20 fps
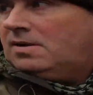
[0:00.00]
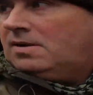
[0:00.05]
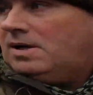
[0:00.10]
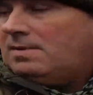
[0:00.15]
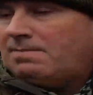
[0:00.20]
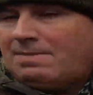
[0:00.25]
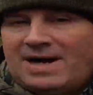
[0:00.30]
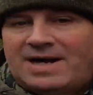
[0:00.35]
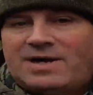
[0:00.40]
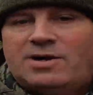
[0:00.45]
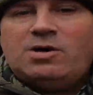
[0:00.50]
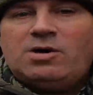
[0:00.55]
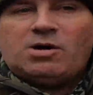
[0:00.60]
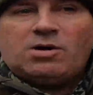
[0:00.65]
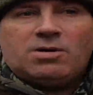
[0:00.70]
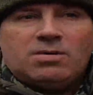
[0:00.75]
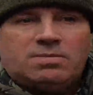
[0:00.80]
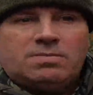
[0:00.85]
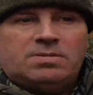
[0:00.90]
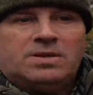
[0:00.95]
it might
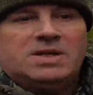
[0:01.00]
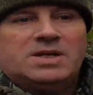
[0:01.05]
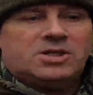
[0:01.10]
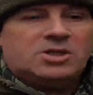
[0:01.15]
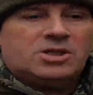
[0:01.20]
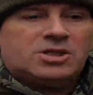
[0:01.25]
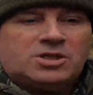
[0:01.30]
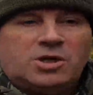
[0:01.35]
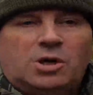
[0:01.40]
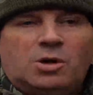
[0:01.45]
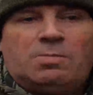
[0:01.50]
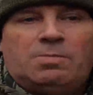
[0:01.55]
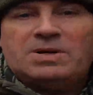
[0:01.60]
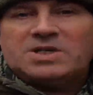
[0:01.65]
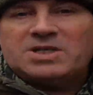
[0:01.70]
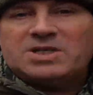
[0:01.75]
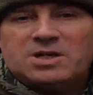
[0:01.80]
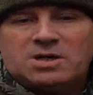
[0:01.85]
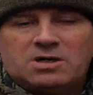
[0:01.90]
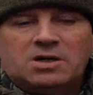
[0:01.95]
not, but let's just hope
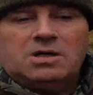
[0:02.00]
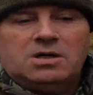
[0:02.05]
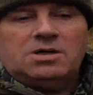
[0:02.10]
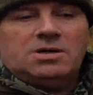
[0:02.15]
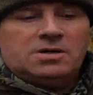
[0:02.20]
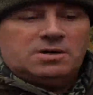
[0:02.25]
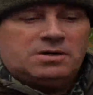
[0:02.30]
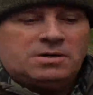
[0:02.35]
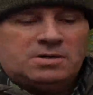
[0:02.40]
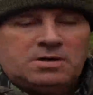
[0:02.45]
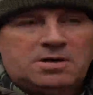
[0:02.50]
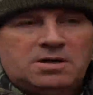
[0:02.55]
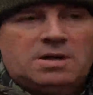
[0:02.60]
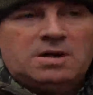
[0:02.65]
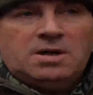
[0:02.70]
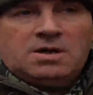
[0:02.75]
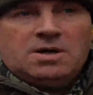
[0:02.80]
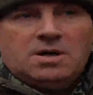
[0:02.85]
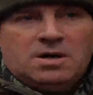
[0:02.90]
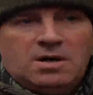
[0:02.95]
it's there
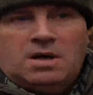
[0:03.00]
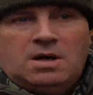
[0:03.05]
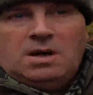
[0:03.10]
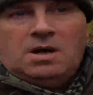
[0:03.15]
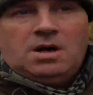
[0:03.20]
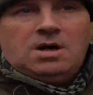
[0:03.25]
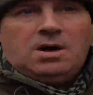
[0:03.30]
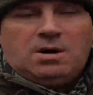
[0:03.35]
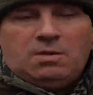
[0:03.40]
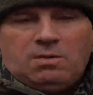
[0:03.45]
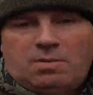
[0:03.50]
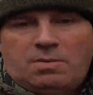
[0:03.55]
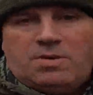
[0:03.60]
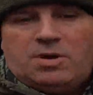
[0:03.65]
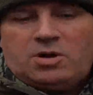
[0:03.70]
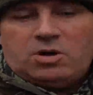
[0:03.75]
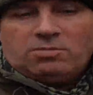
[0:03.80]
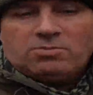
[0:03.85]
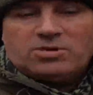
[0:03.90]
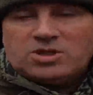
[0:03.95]
when we
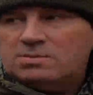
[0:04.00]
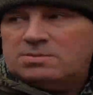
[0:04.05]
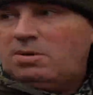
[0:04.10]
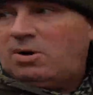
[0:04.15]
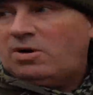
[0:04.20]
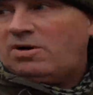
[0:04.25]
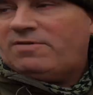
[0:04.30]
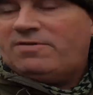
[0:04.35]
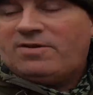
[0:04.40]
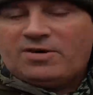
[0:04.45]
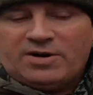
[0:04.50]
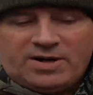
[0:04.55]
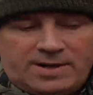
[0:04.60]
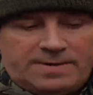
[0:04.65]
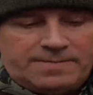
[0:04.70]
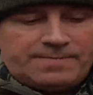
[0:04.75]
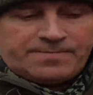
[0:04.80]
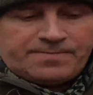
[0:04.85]
come tomorrow for it.